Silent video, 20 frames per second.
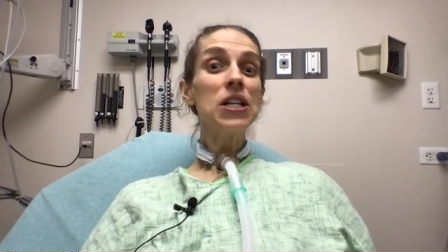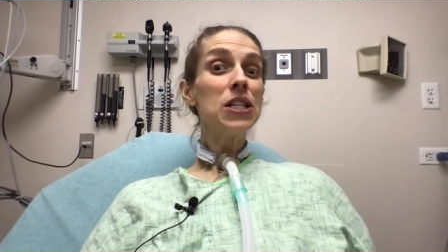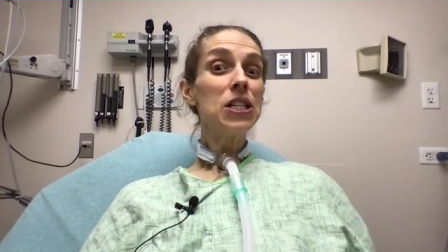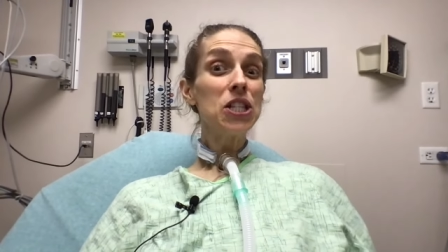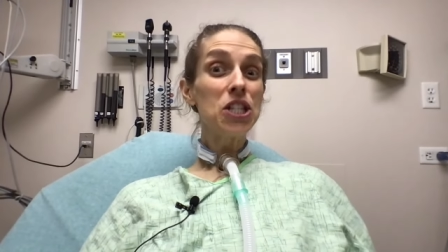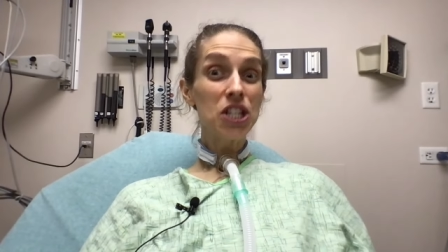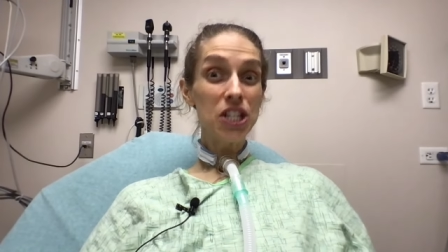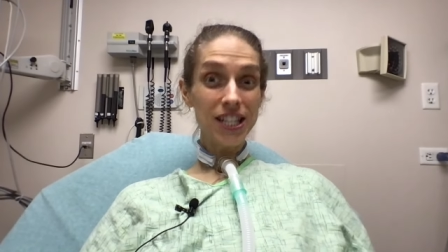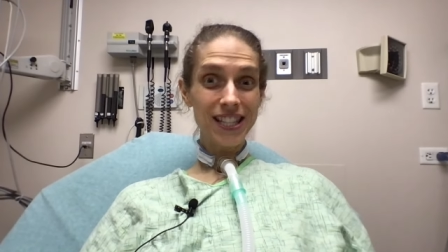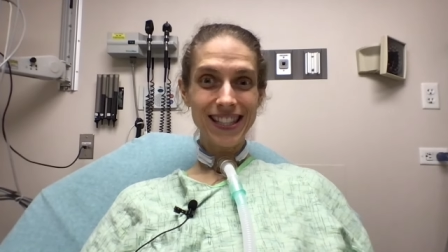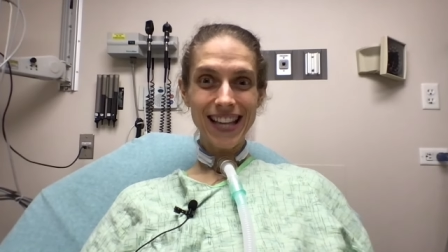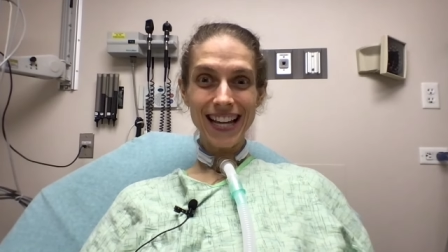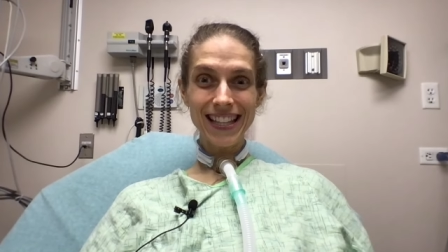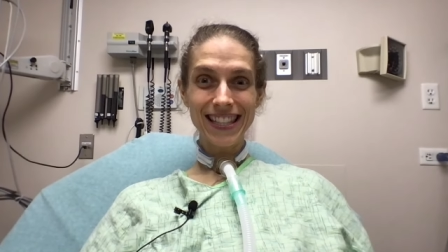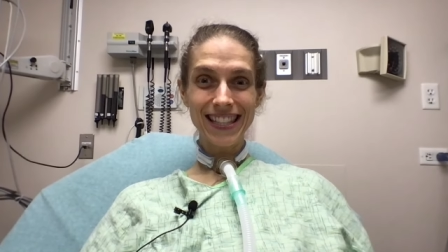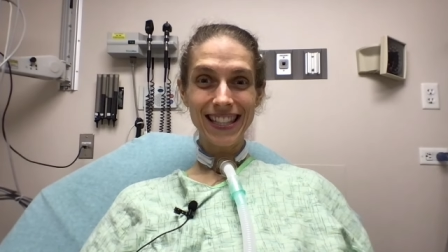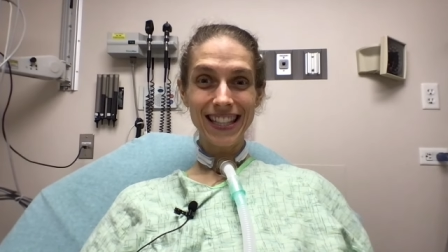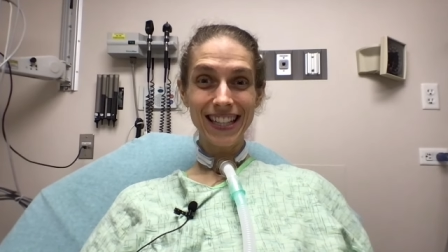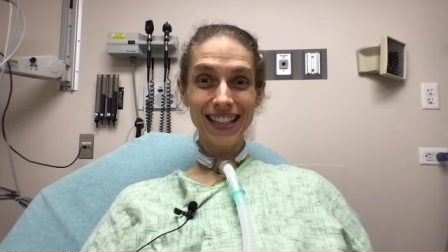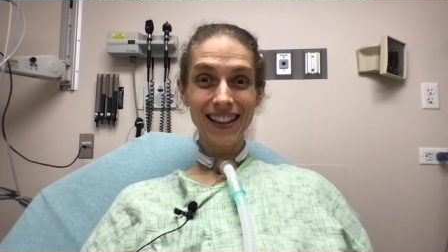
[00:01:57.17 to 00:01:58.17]
she
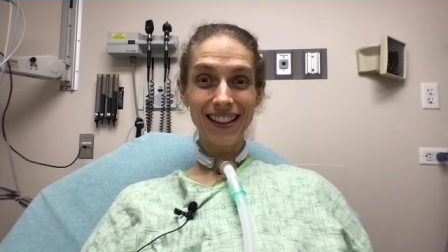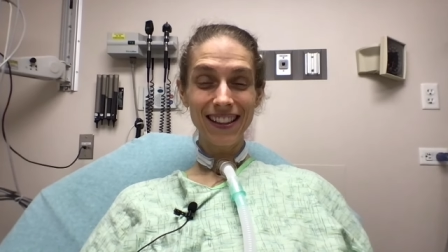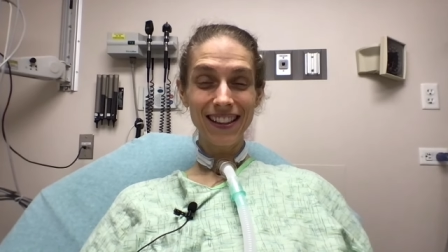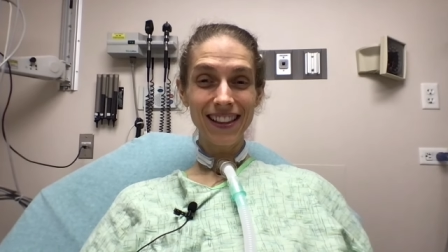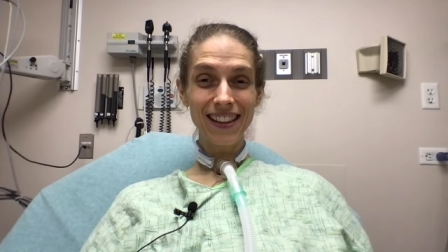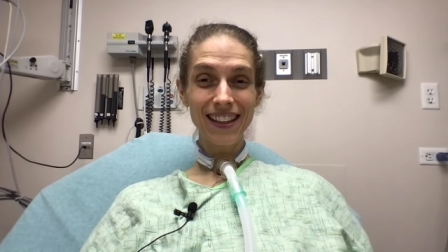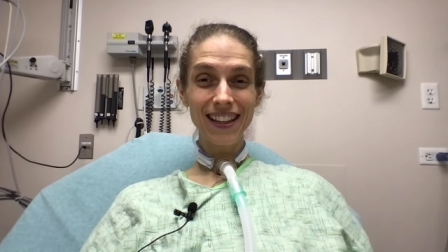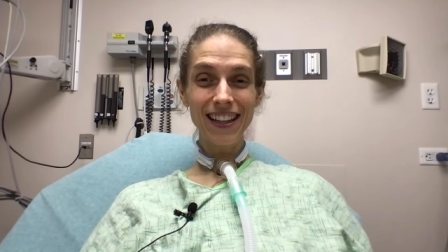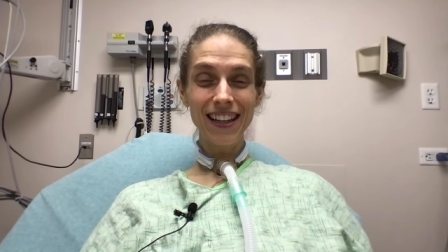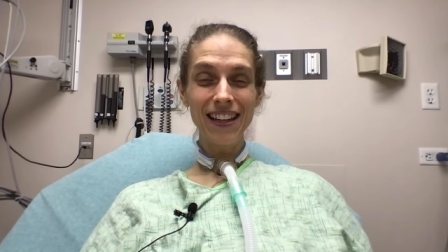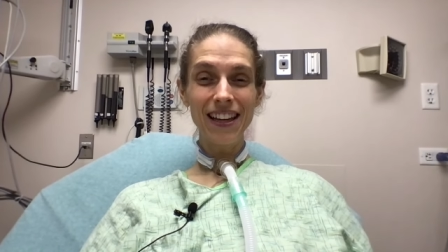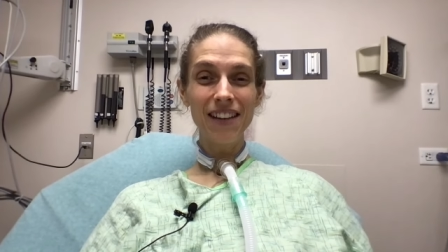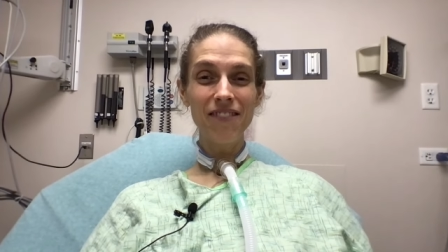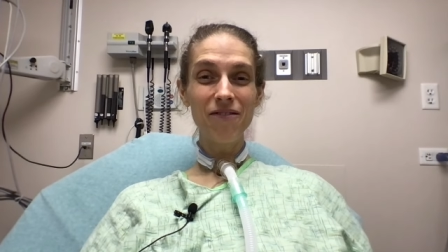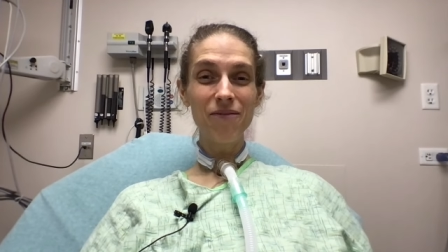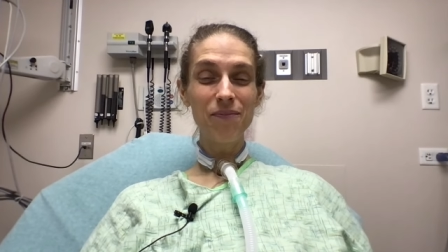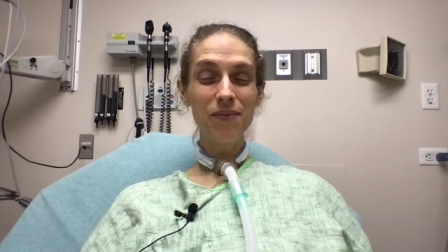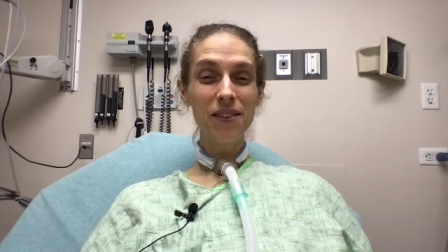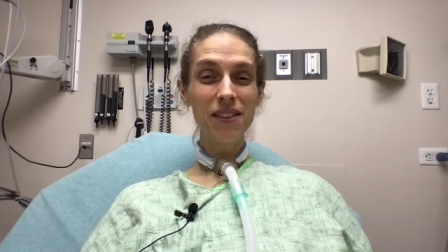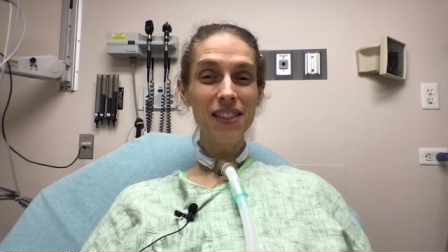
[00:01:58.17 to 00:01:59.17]
sets the,
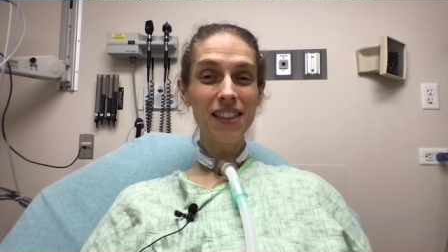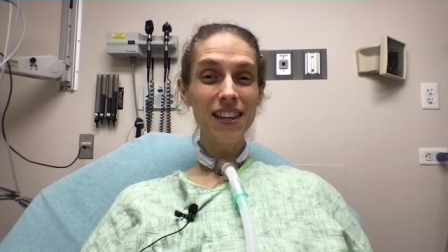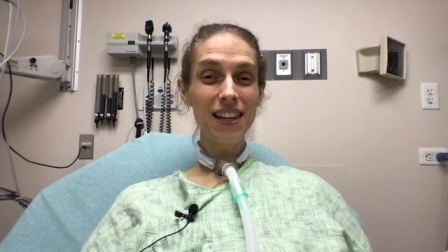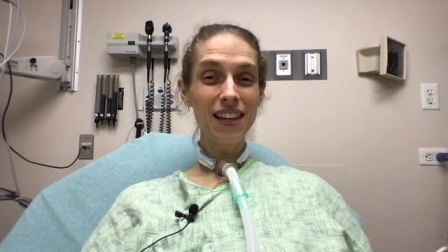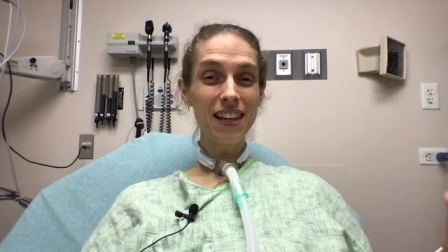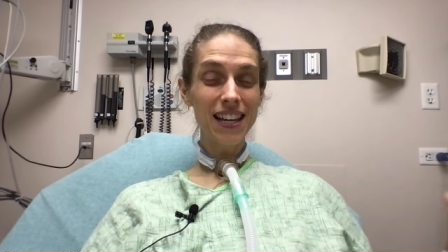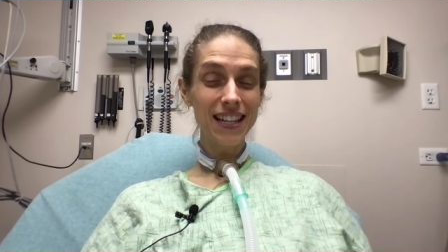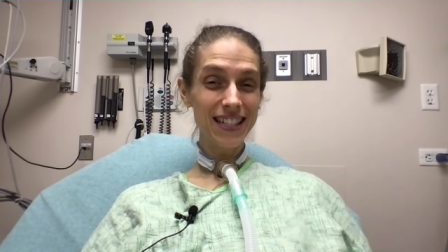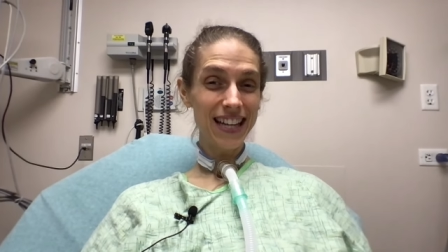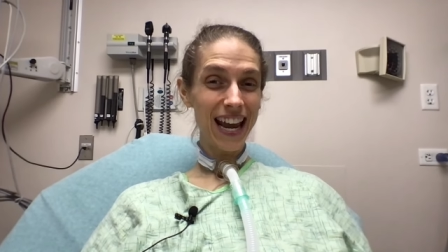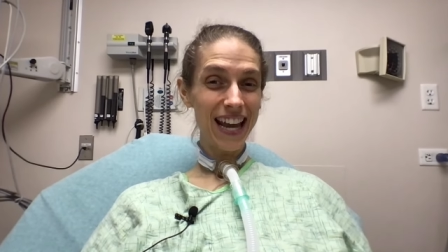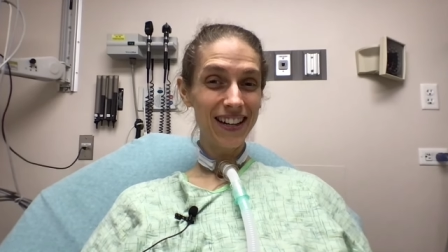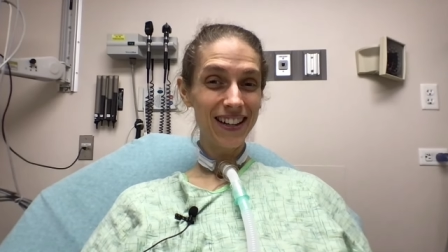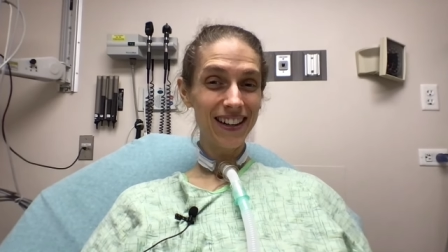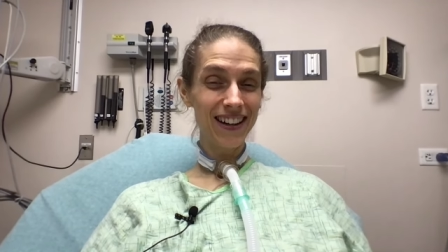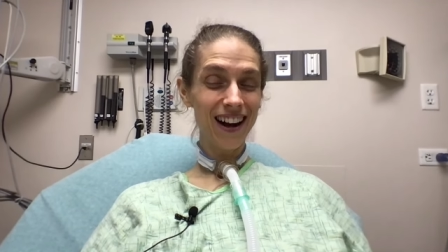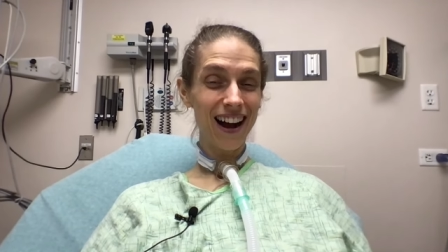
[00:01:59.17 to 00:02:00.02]
the, the container